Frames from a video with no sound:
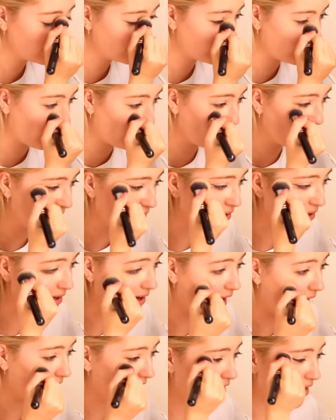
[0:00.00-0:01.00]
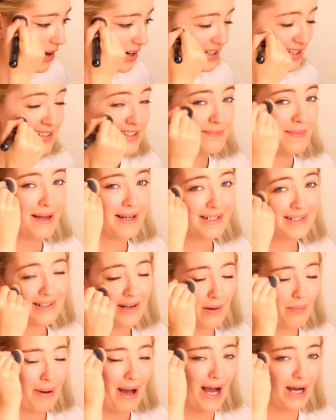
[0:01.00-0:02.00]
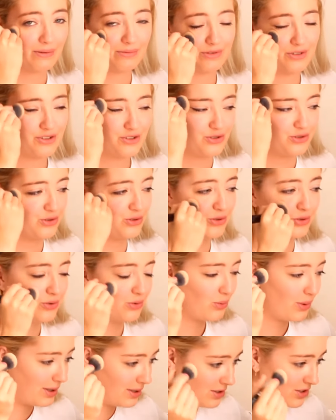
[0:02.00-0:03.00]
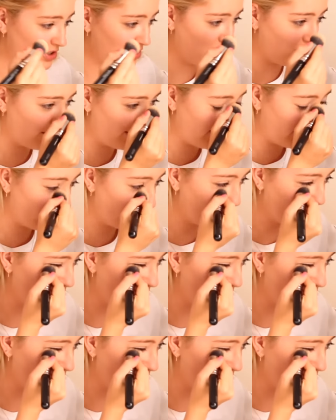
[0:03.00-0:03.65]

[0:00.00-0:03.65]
so I can't expect a pound store one to do it,